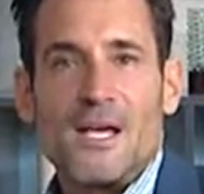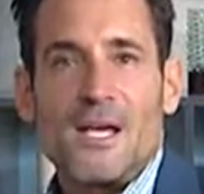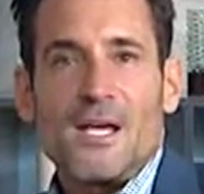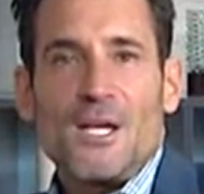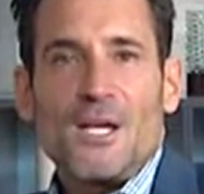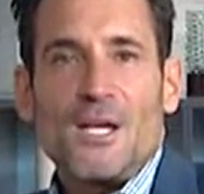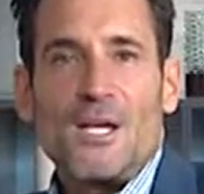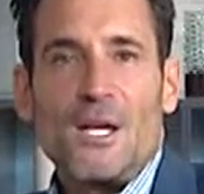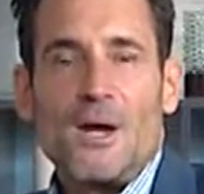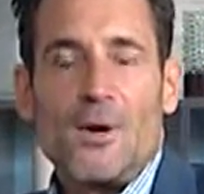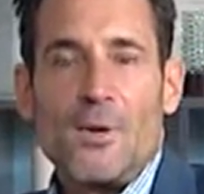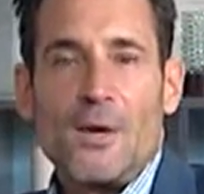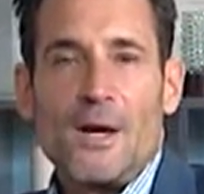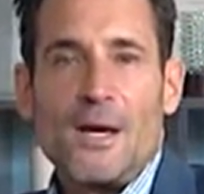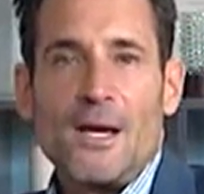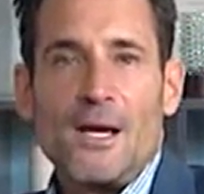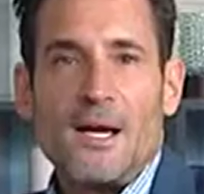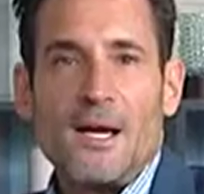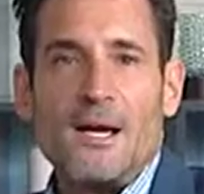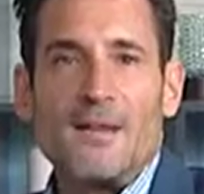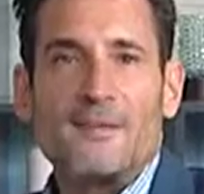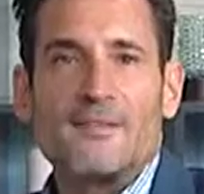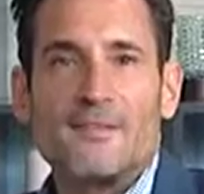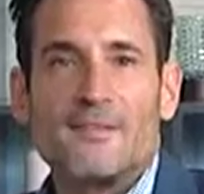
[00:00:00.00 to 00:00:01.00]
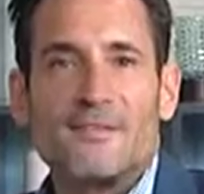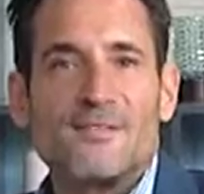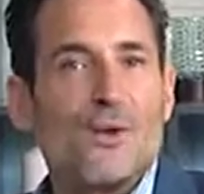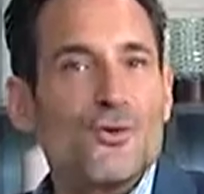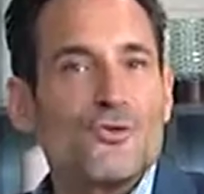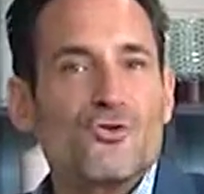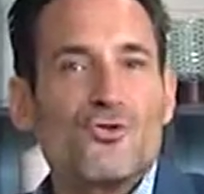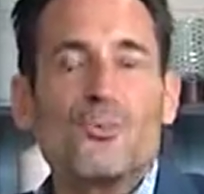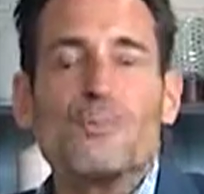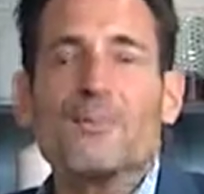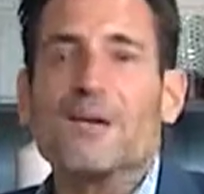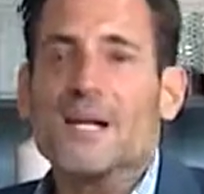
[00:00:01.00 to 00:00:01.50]
You know, it's the
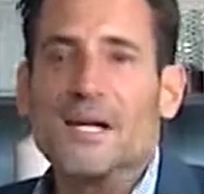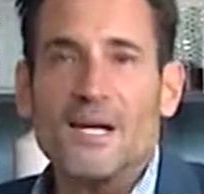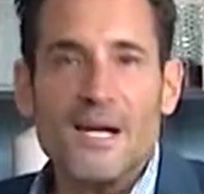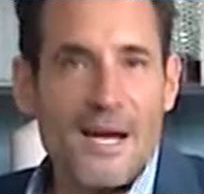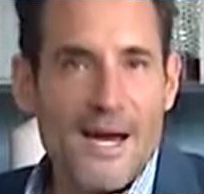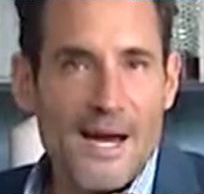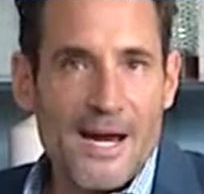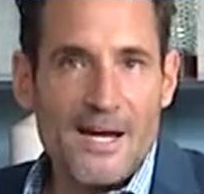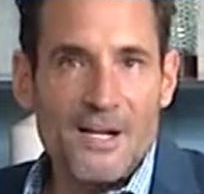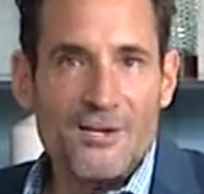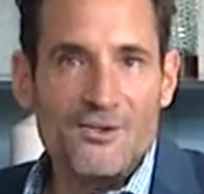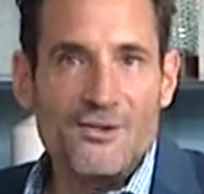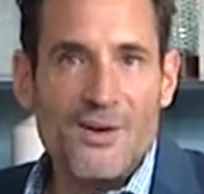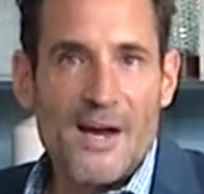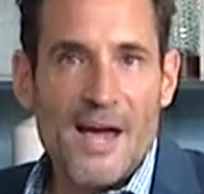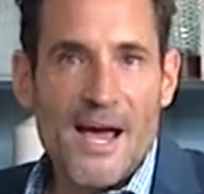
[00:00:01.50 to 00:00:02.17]
social media age,